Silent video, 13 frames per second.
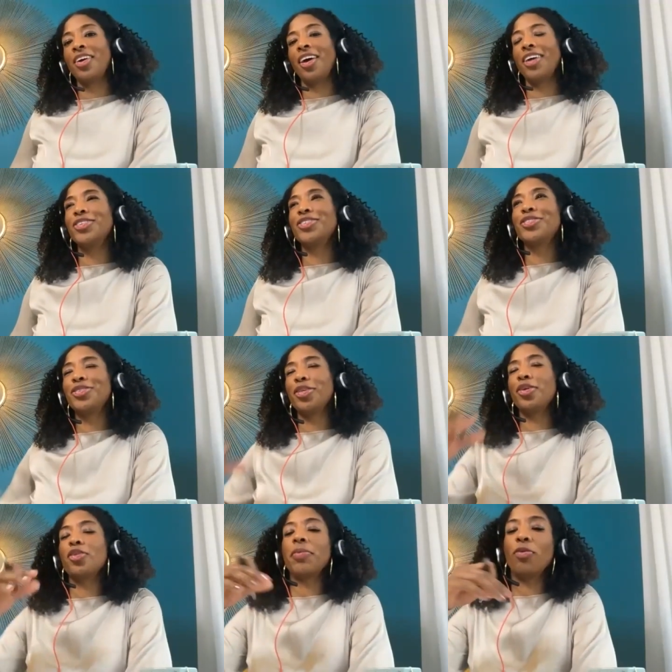I just
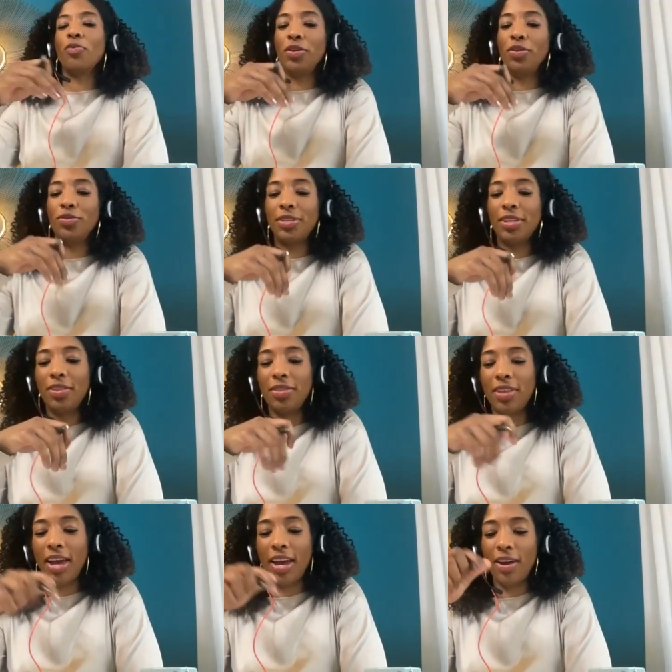thought about when you
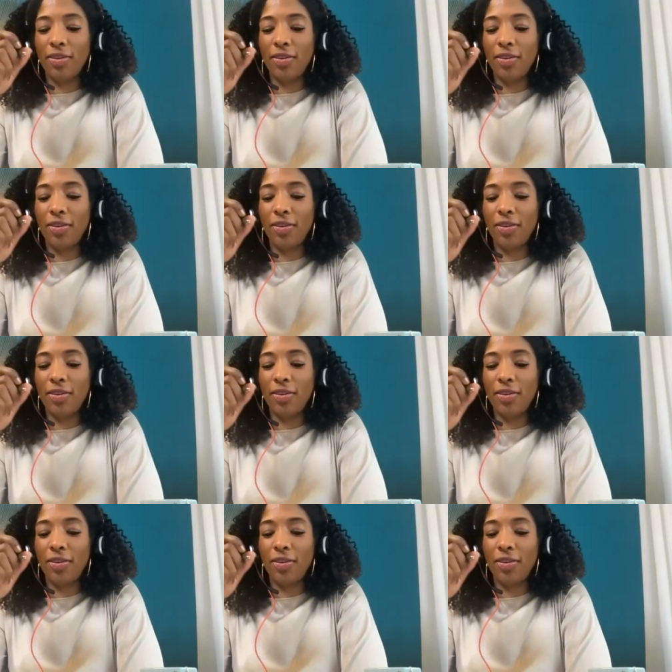said that,